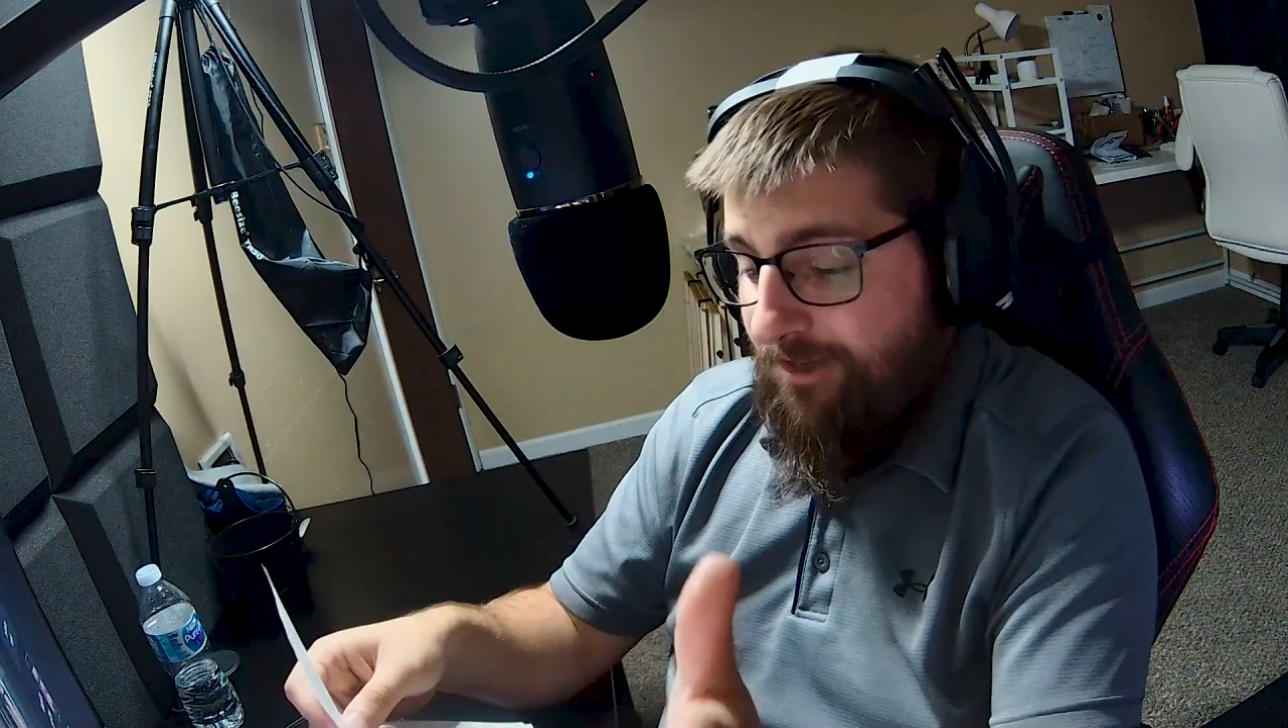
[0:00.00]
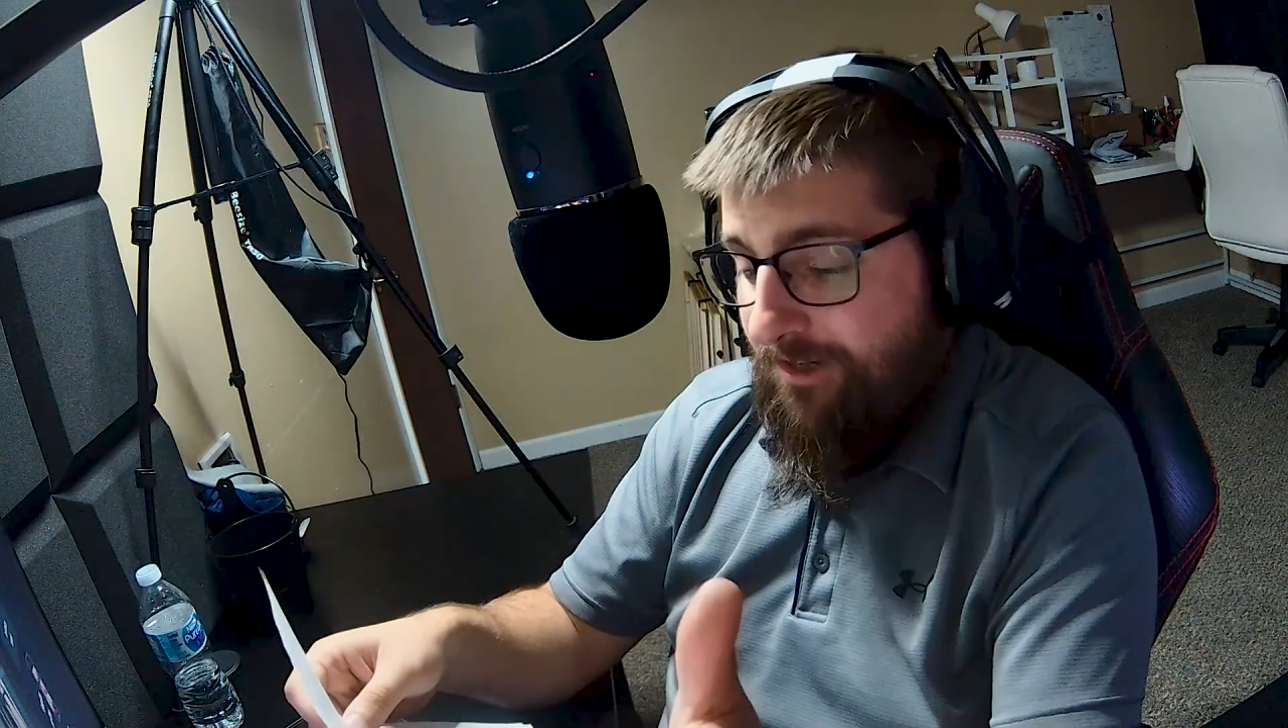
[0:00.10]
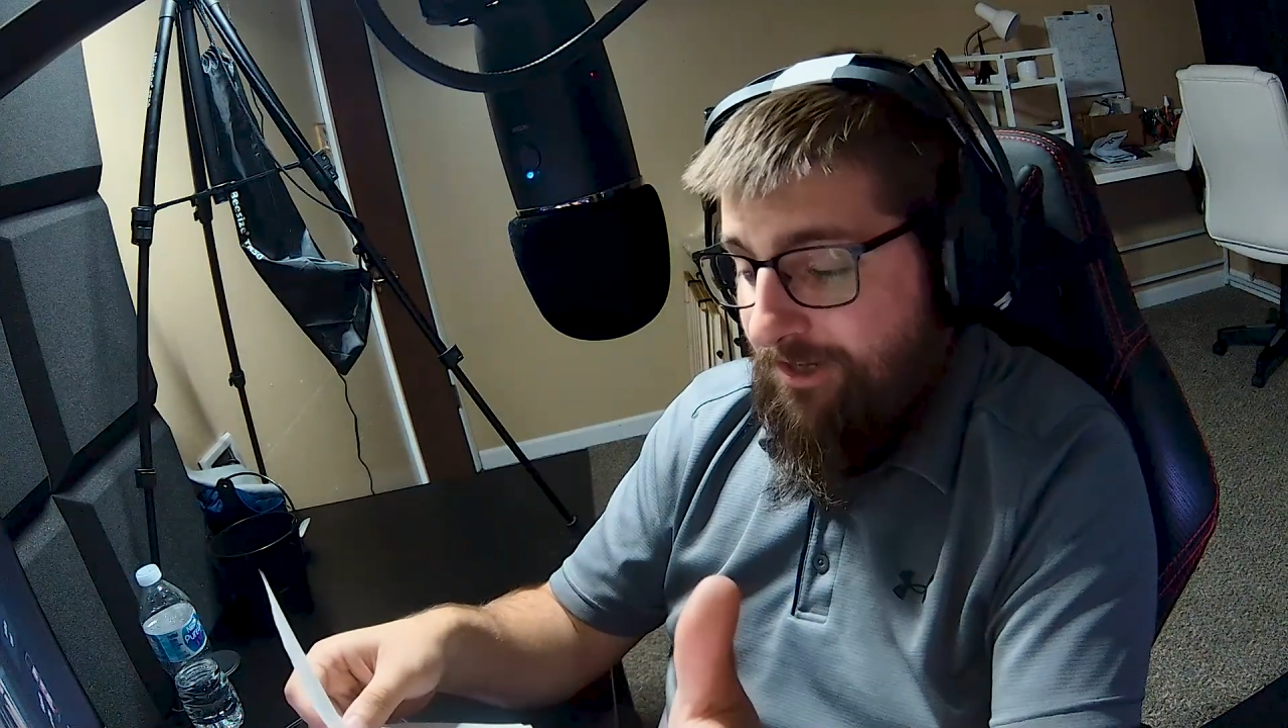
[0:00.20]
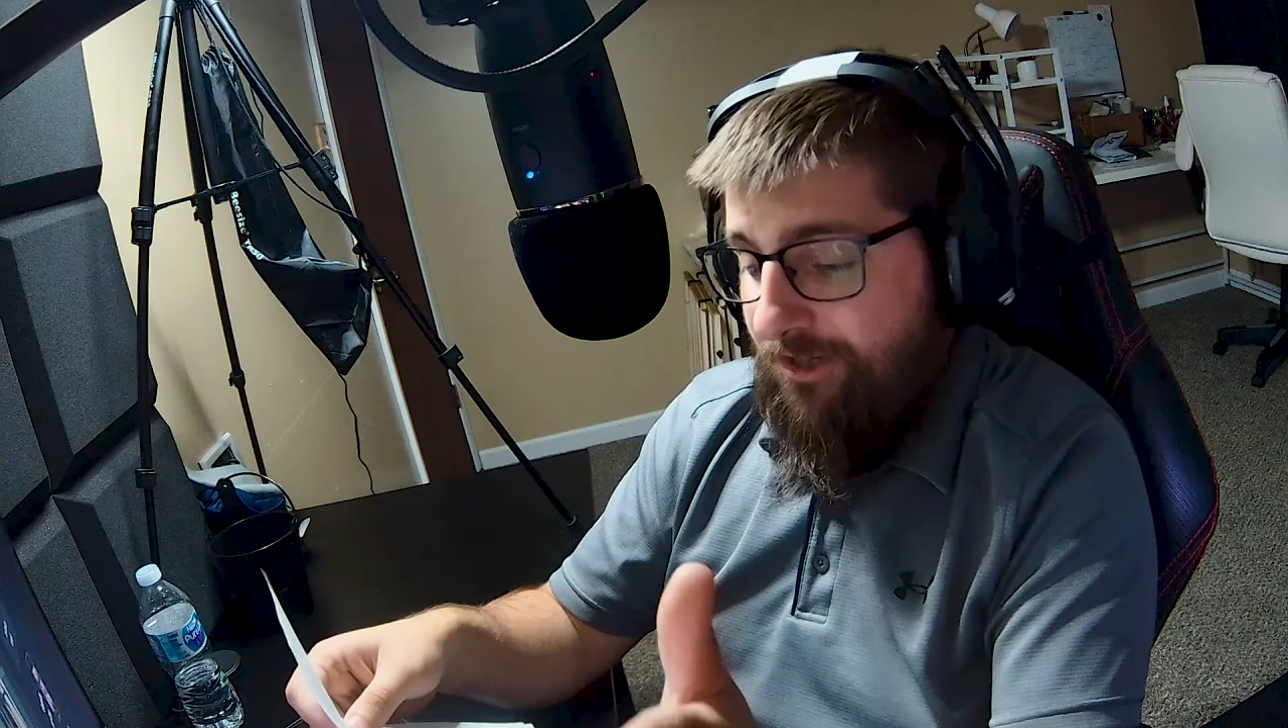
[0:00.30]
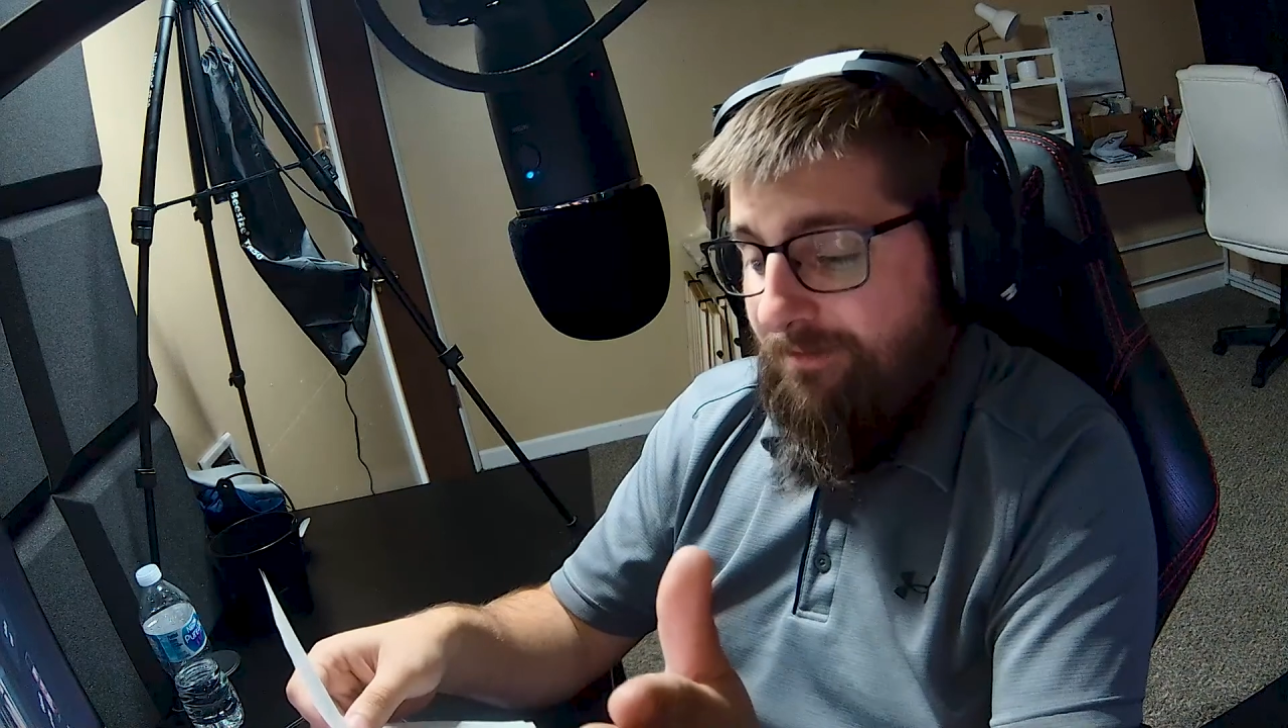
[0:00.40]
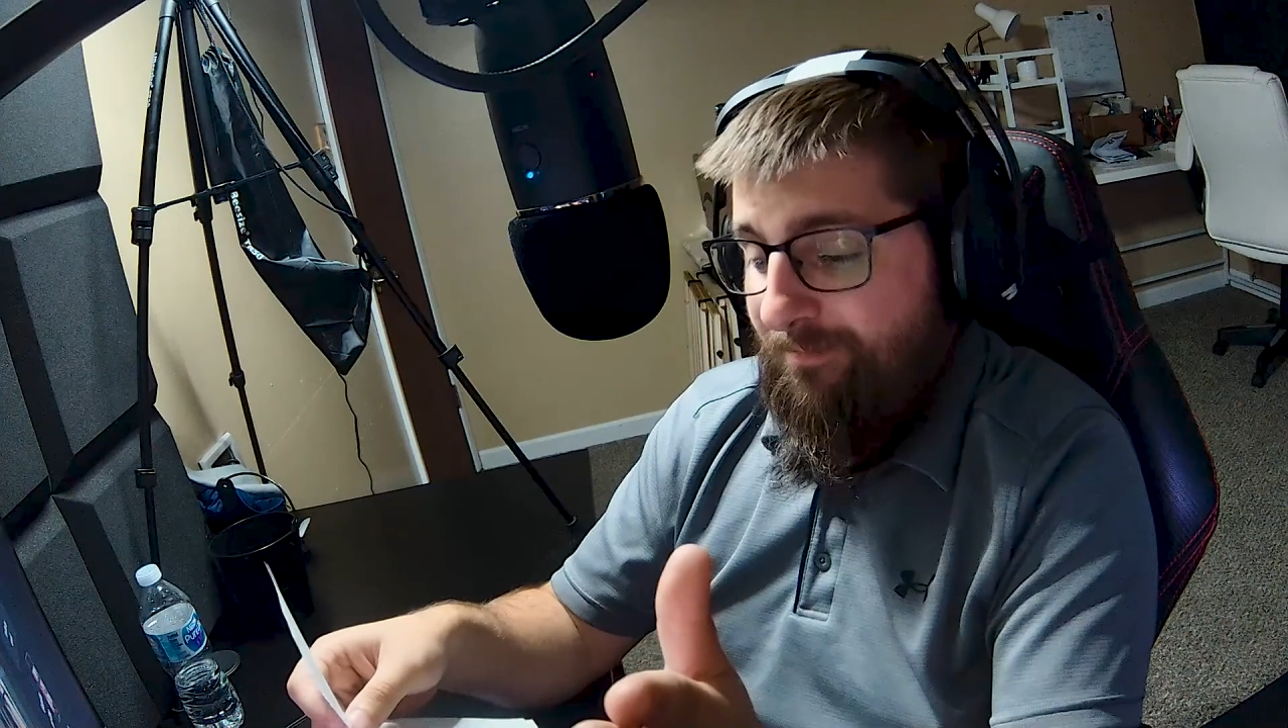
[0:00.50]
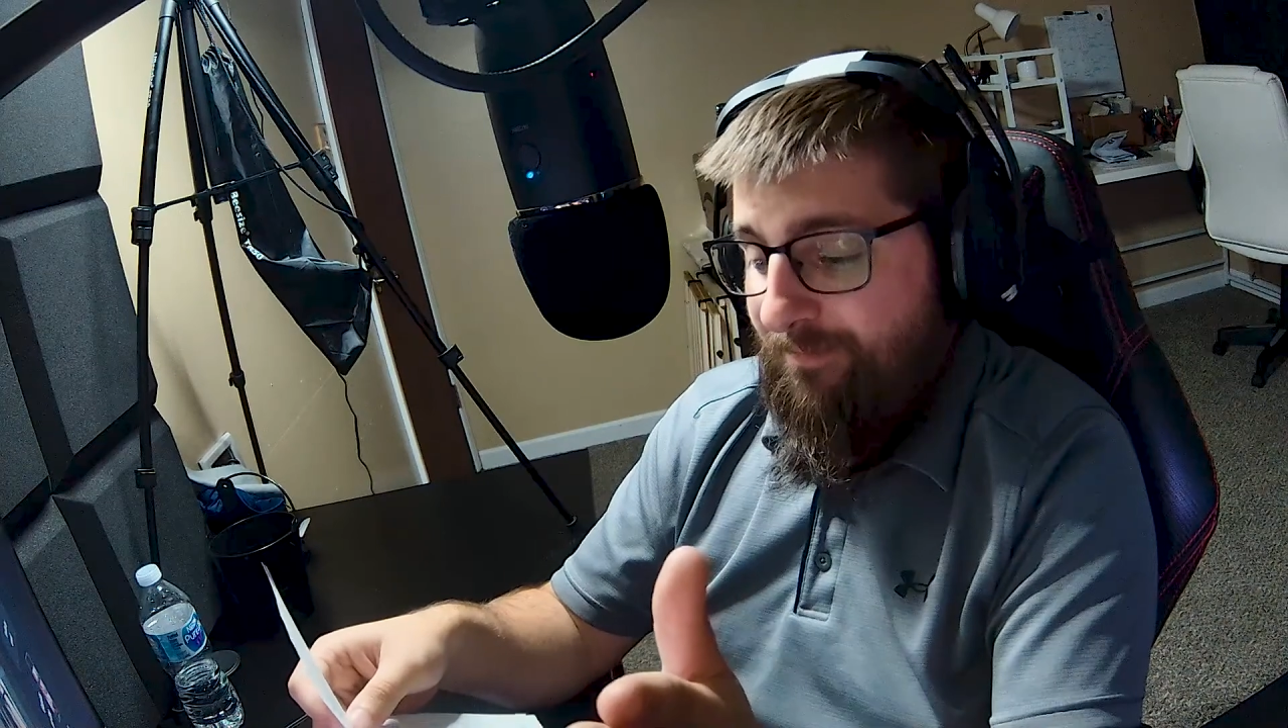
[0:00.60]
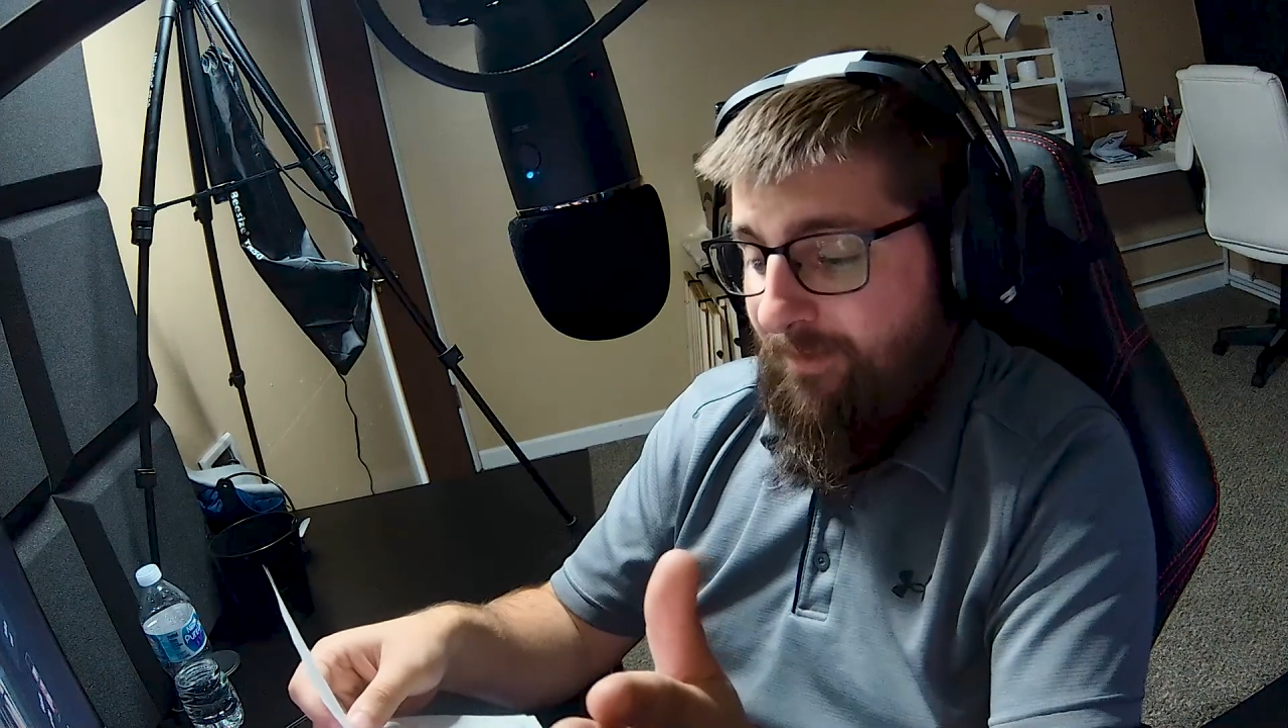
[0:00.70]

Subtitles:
addition,